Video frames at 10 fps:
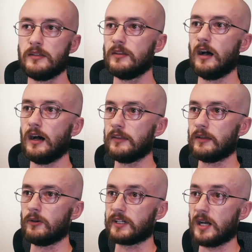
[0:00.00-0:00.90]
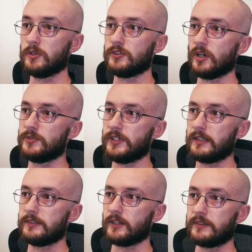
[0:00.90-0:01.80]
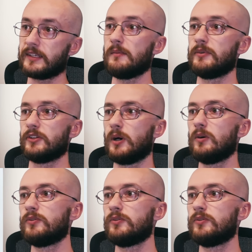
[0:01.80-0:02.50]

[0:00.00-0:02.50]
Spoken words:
There are a couple of jobs down inside the cabin as well.